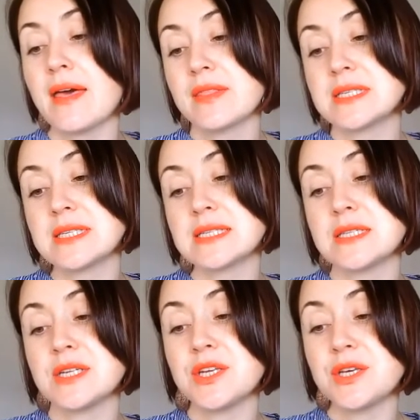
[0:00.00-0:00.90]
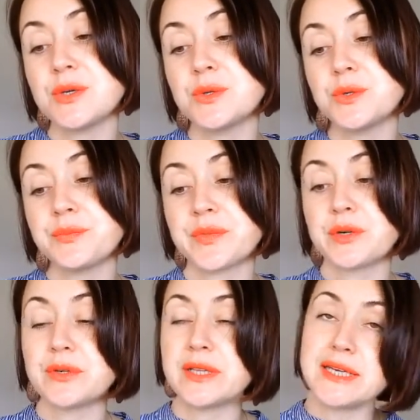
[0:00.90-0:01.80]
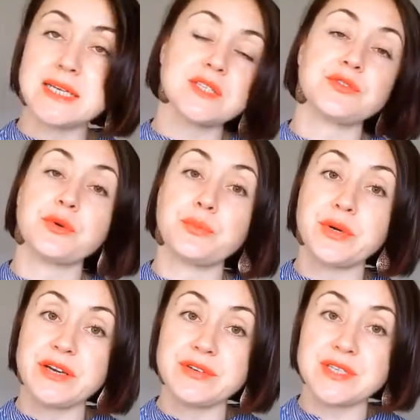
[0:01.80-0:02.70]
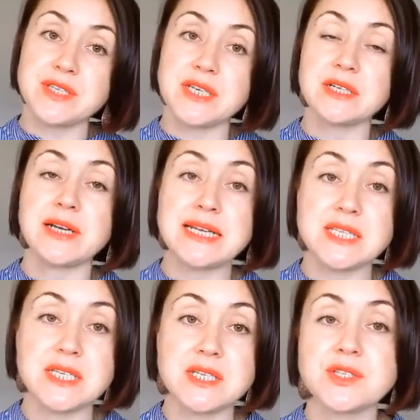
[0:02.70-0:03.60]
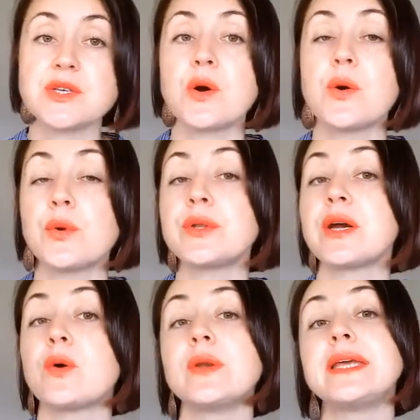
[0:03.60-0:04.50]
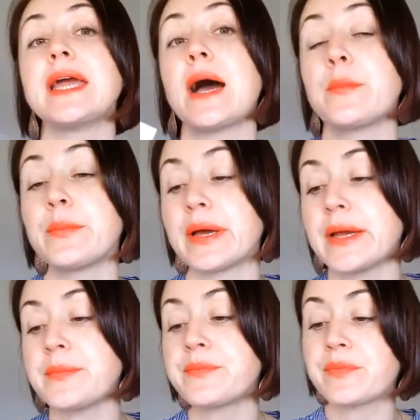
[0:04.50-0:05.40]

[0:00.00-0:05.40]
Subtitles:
This is the new release from previous year, Narciso Néroli Ambrée,